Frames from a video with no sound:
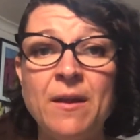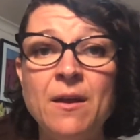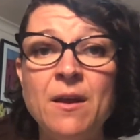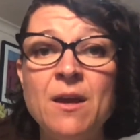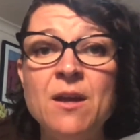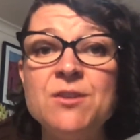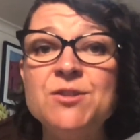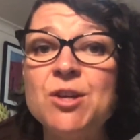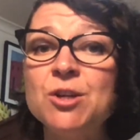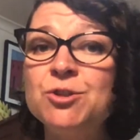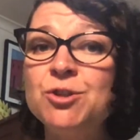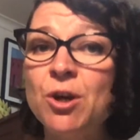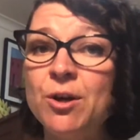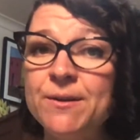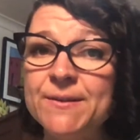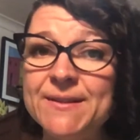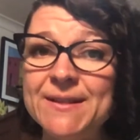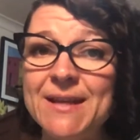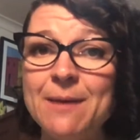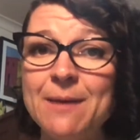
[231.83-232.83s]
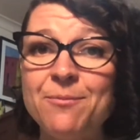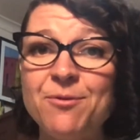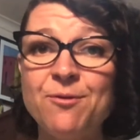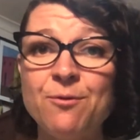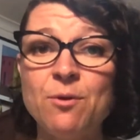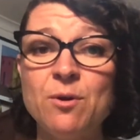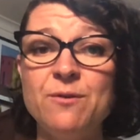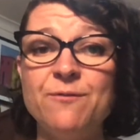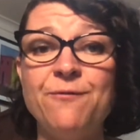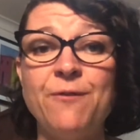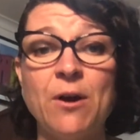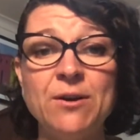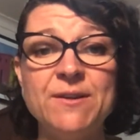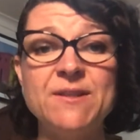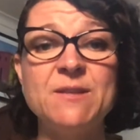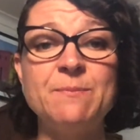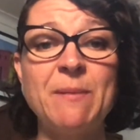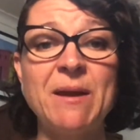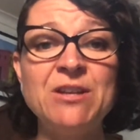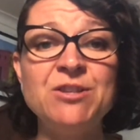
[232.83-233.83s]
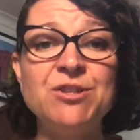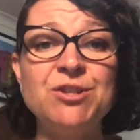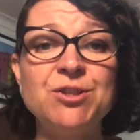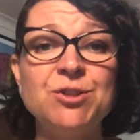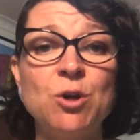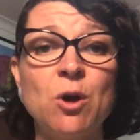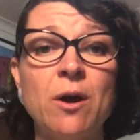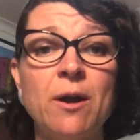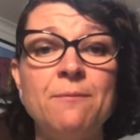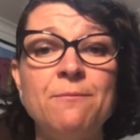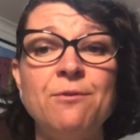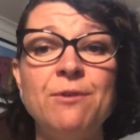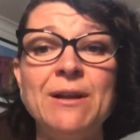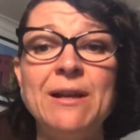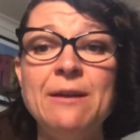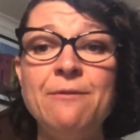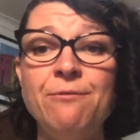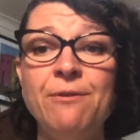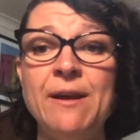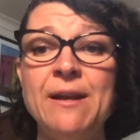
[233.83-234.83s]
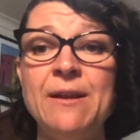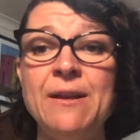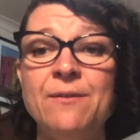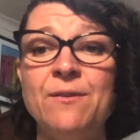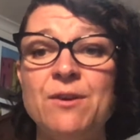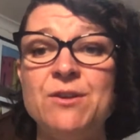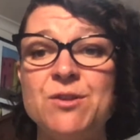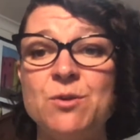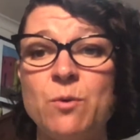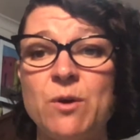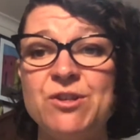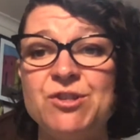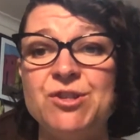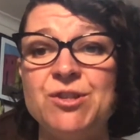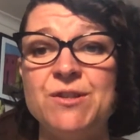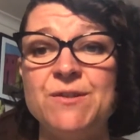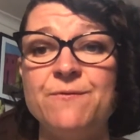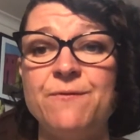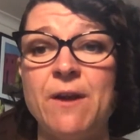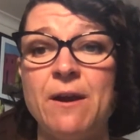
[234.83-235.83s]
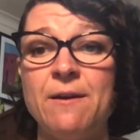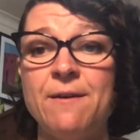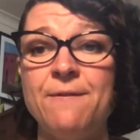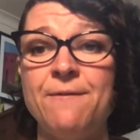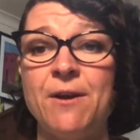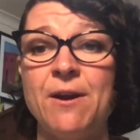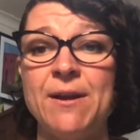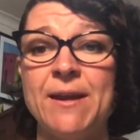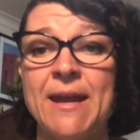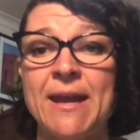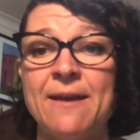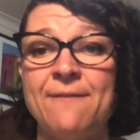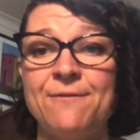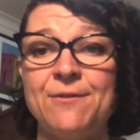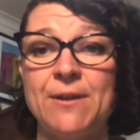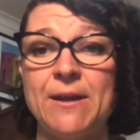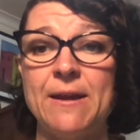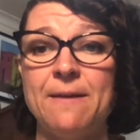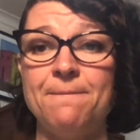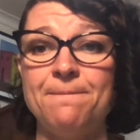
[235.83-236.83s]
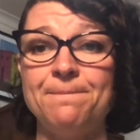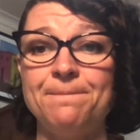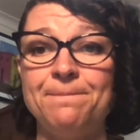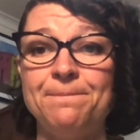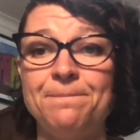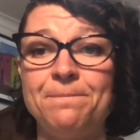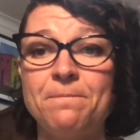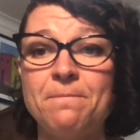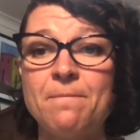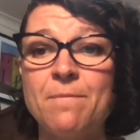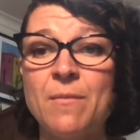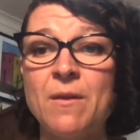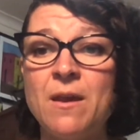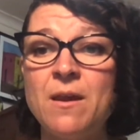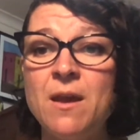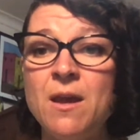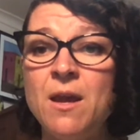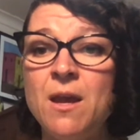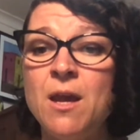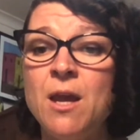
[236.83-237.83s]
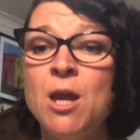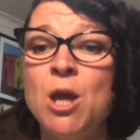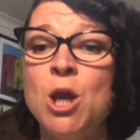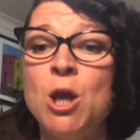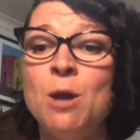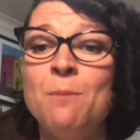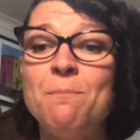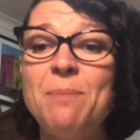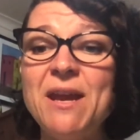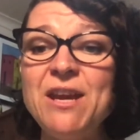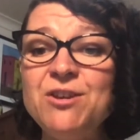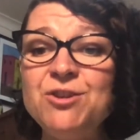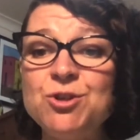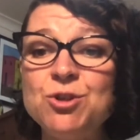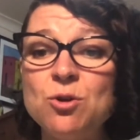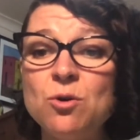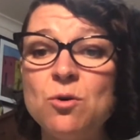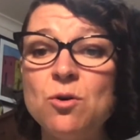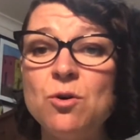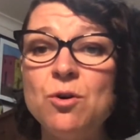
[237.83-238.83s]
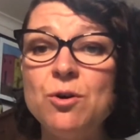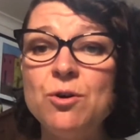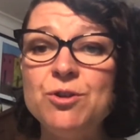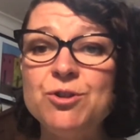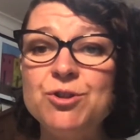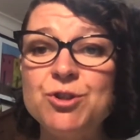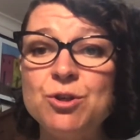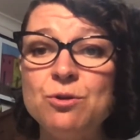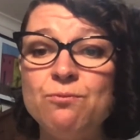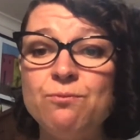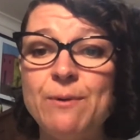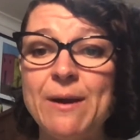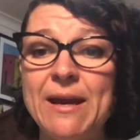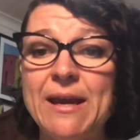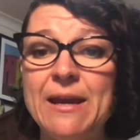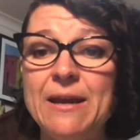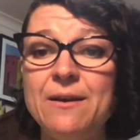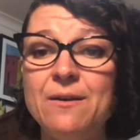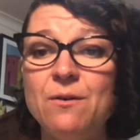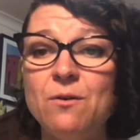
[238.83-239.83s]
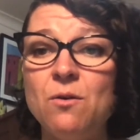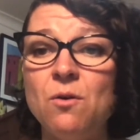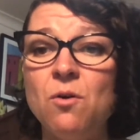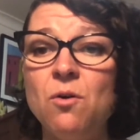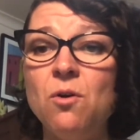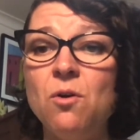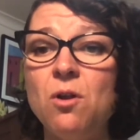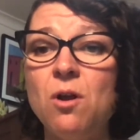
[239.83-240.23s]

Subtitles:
So don't skip through it, folks. Spend your time really reading those questions very, very carefully. Be sure to read all